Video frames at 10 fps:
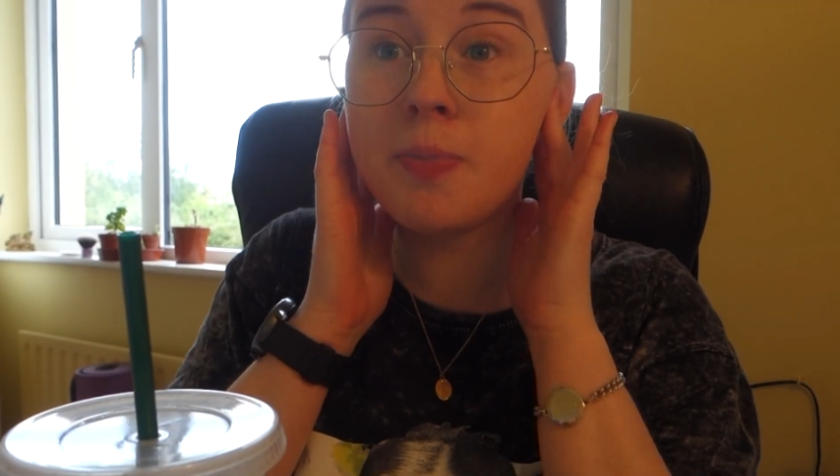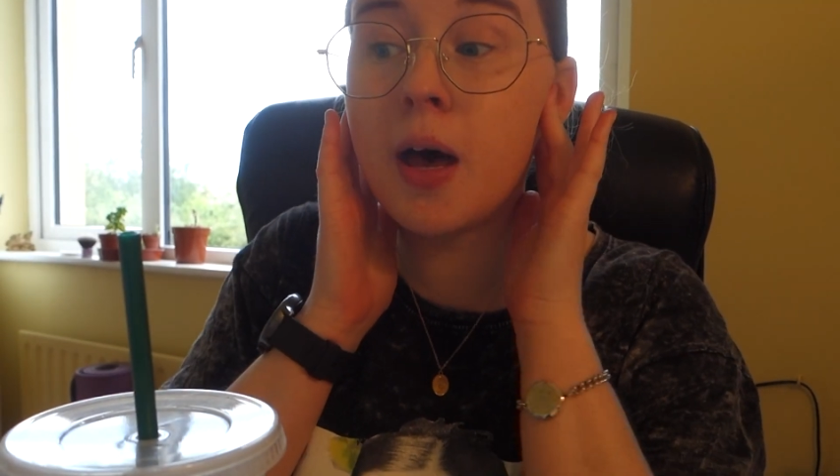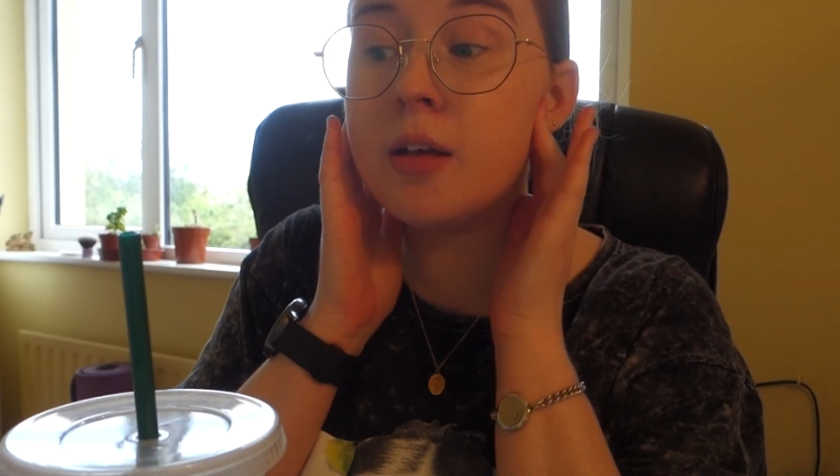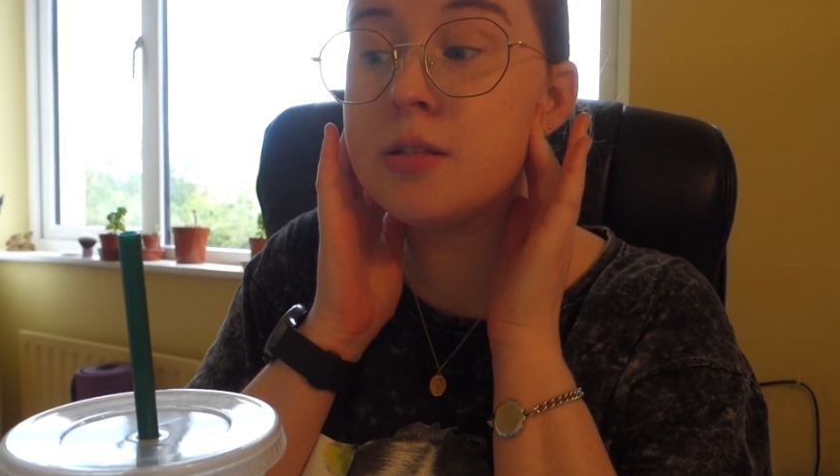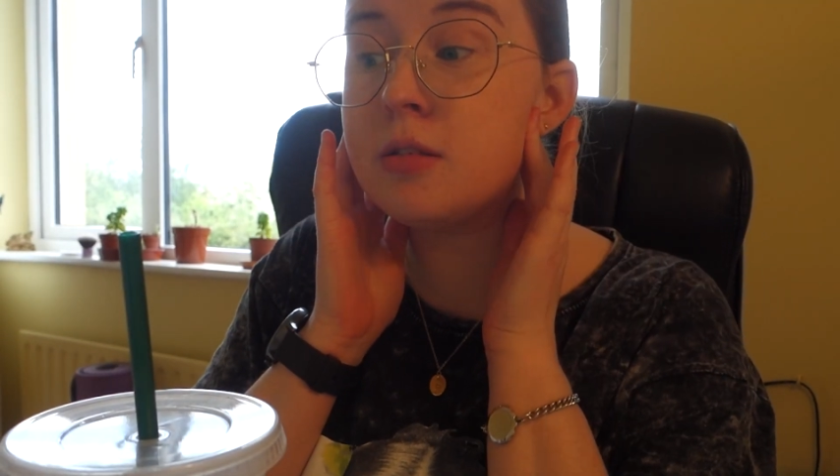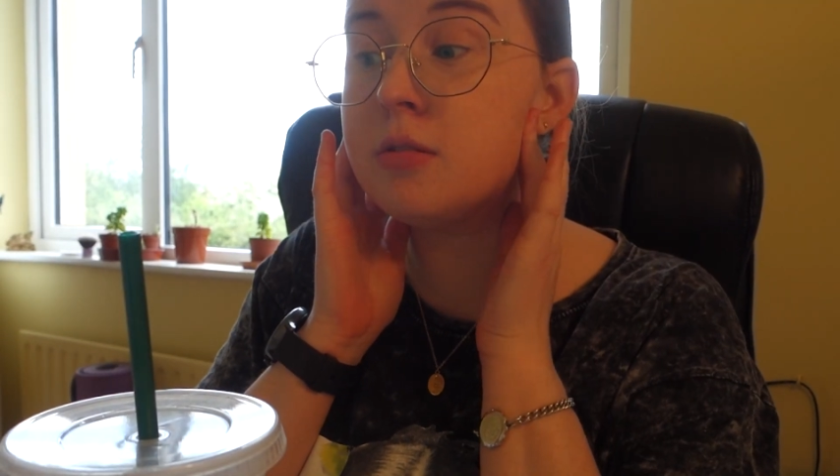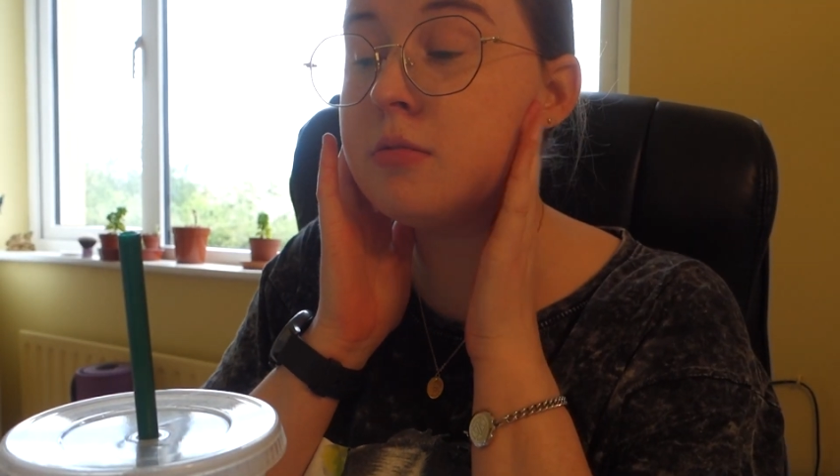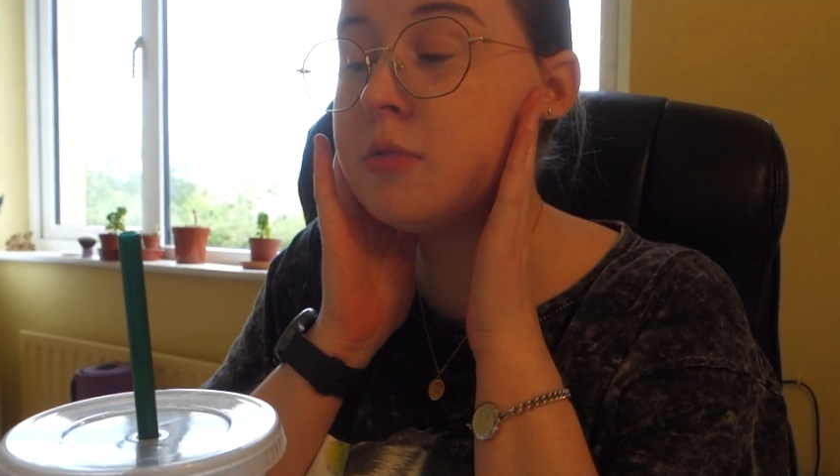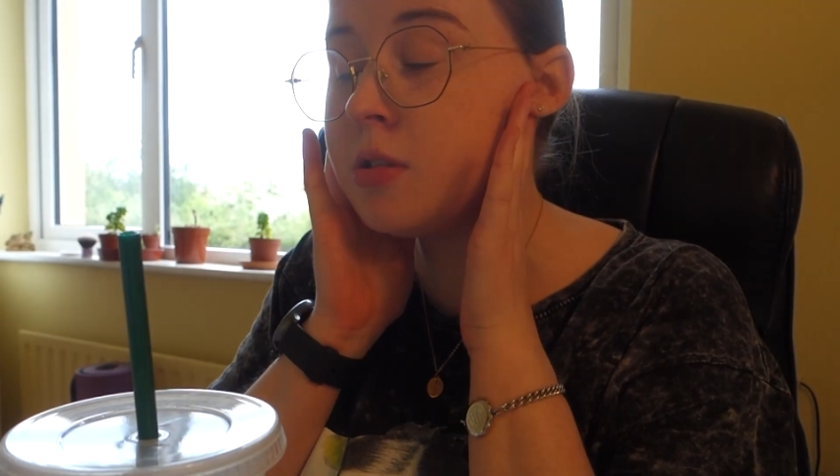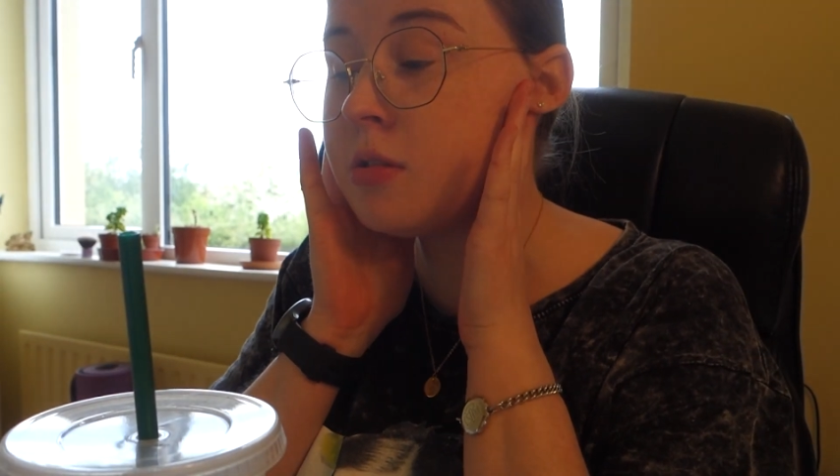passed
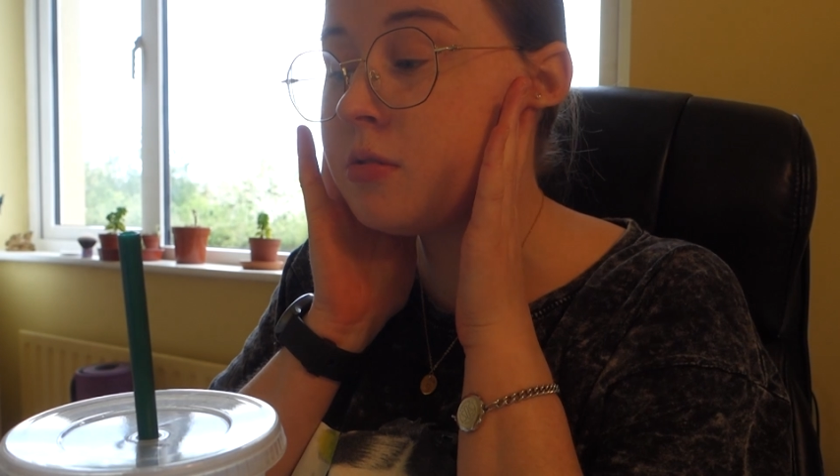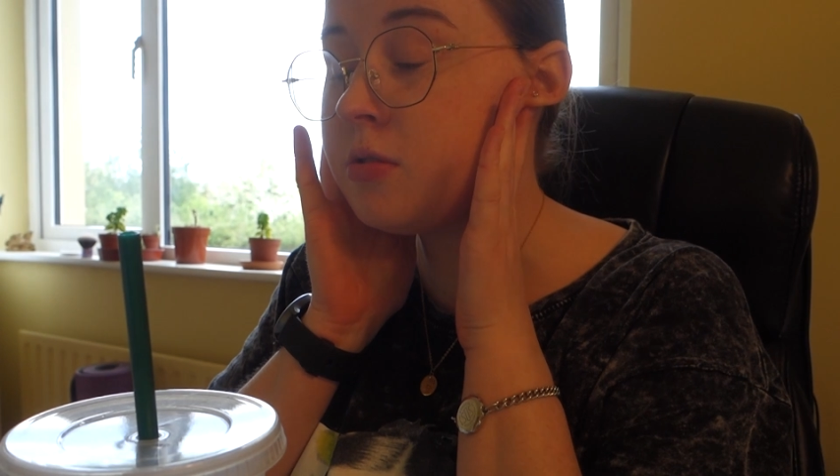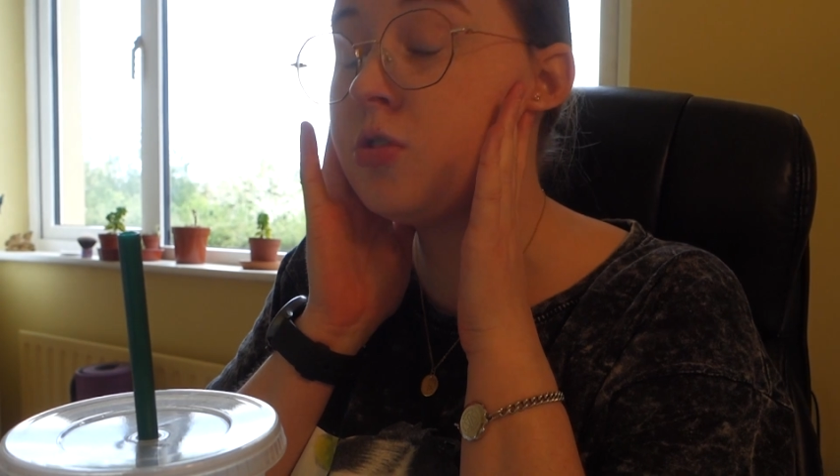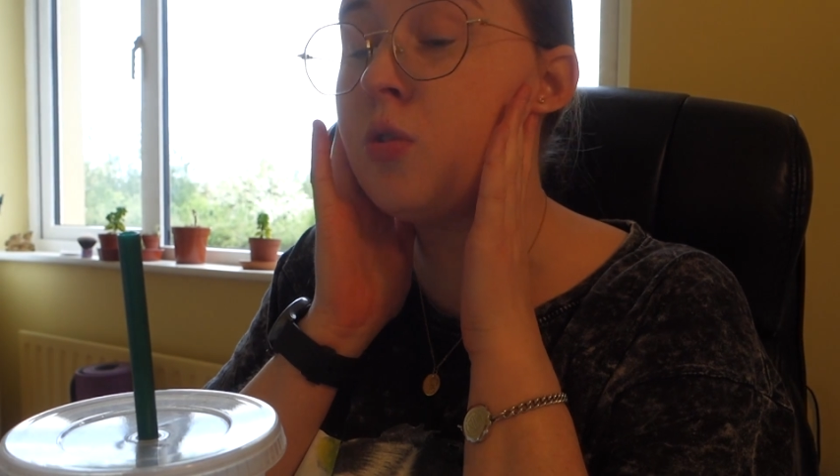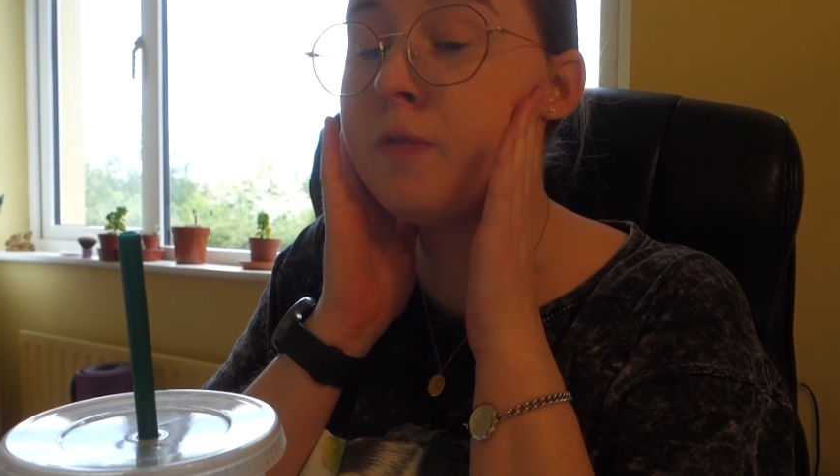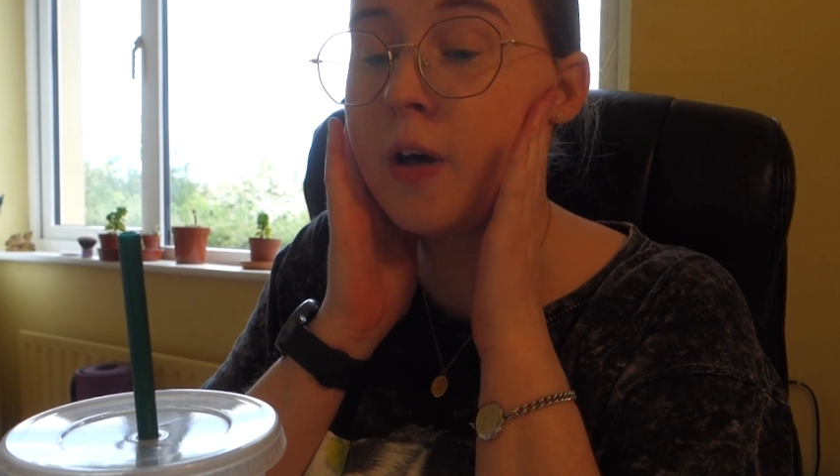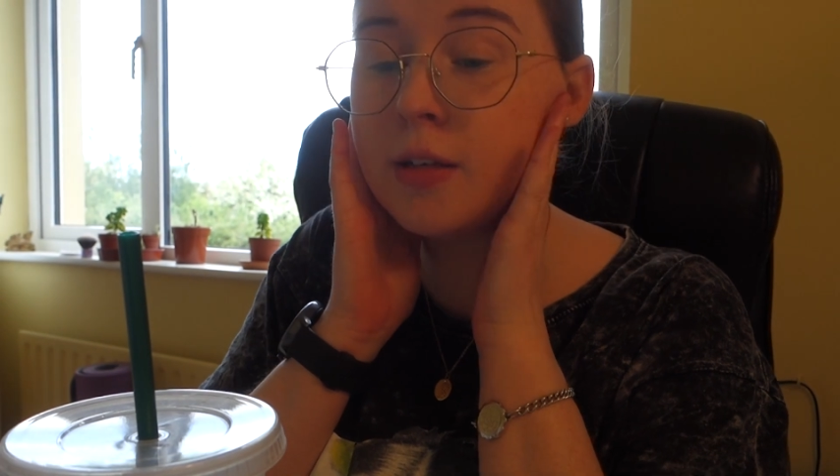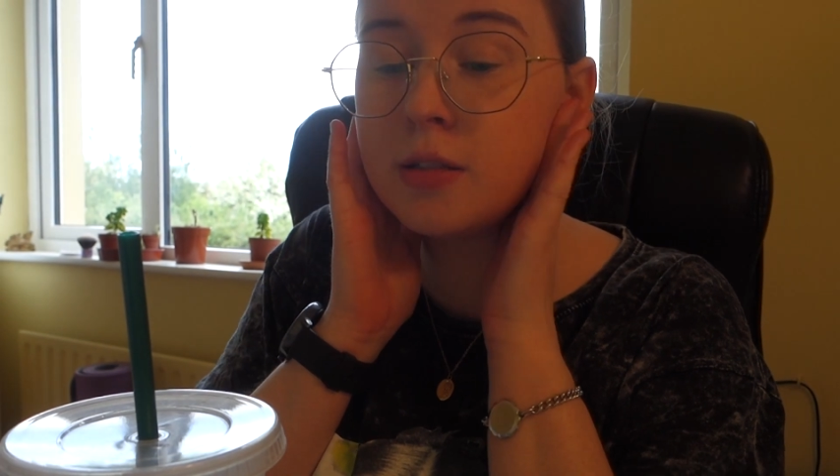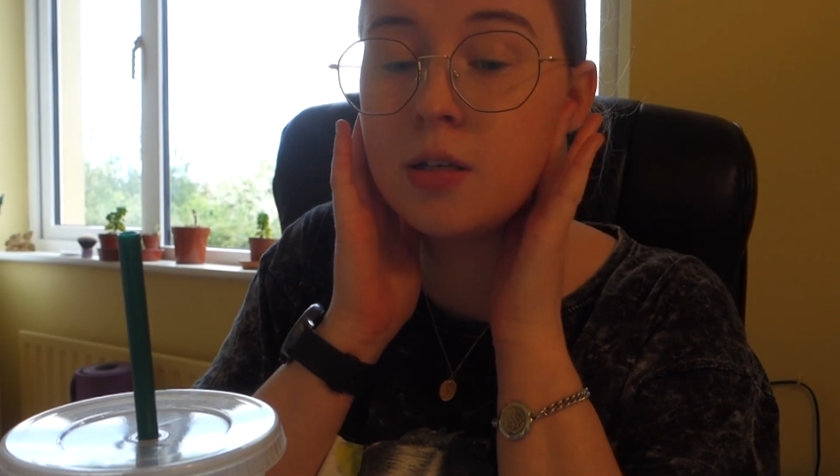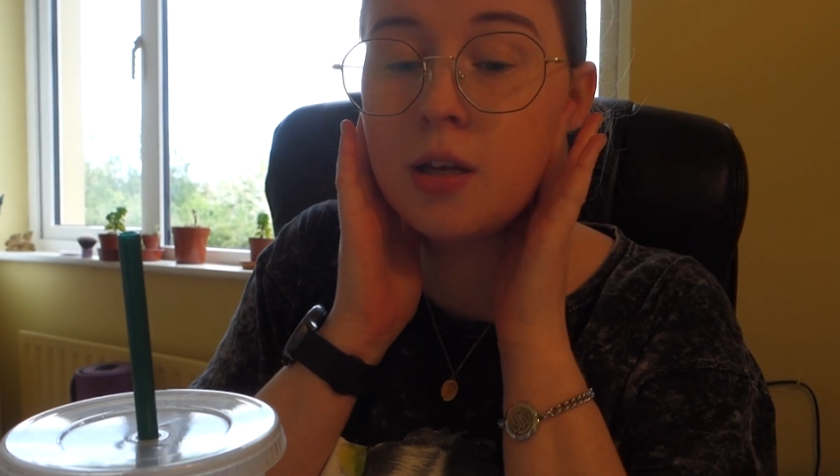so
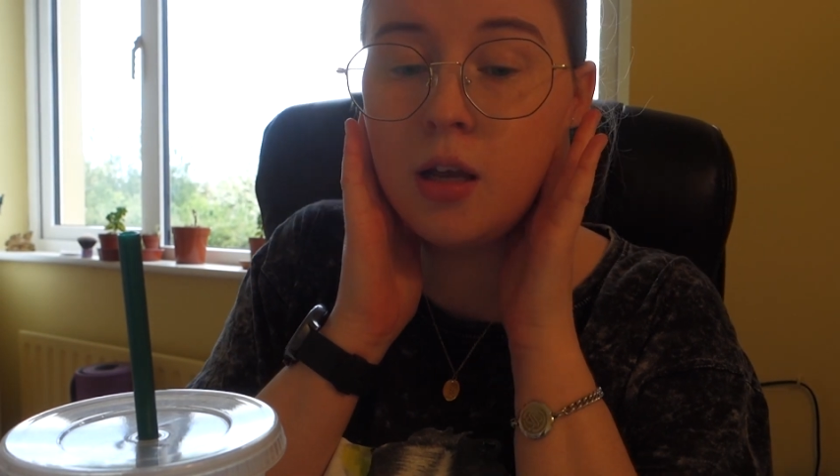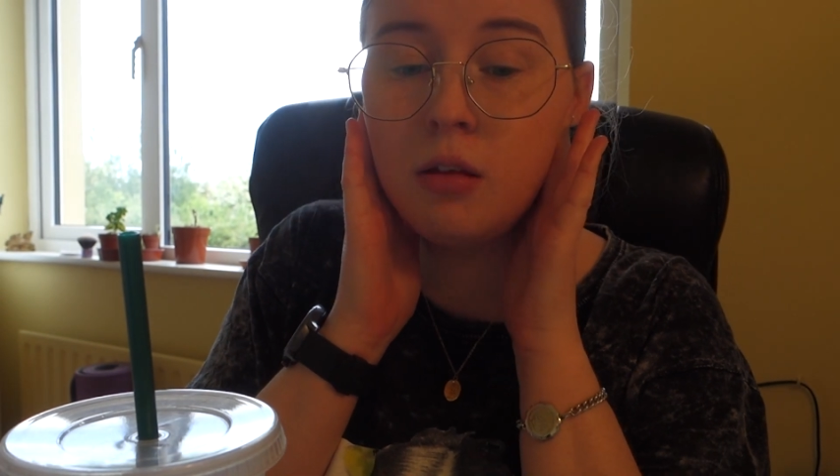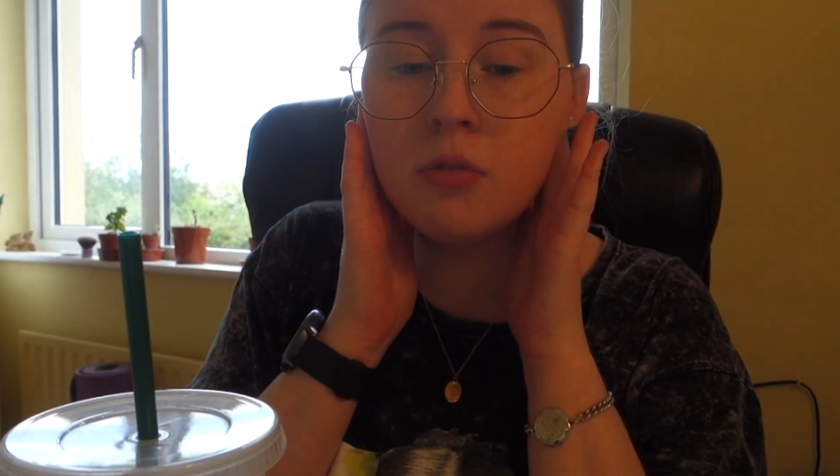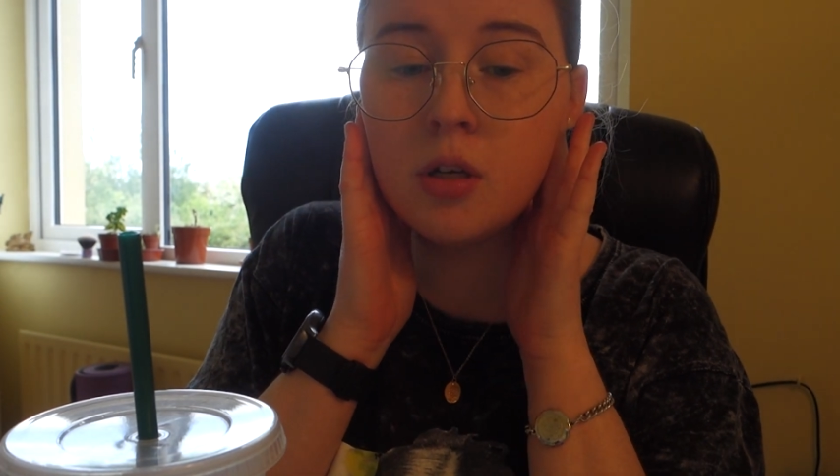fast today.